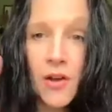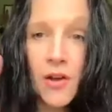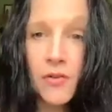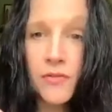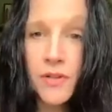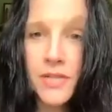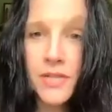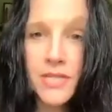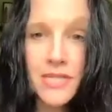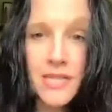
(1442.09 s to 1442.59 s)

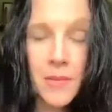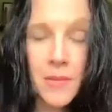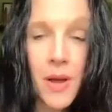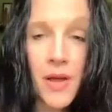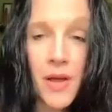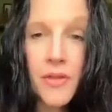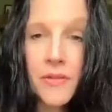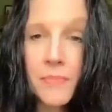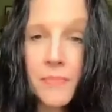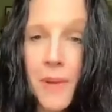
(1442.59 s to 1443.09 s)
over to some
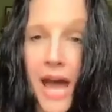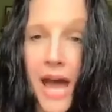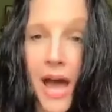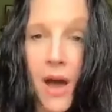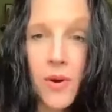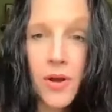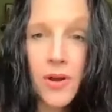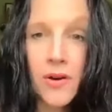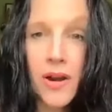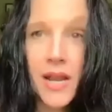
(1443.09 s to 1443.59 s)
other
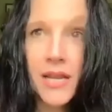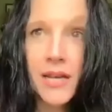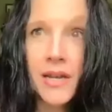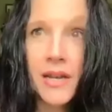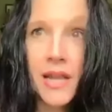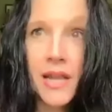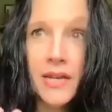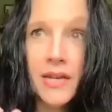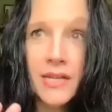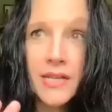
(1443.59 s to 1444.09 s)
power, and
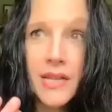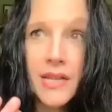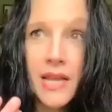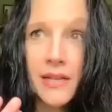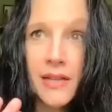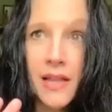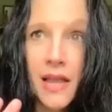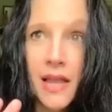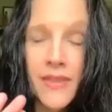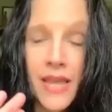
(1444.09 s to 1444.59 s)
and
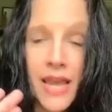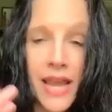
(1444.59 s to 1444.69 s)
and and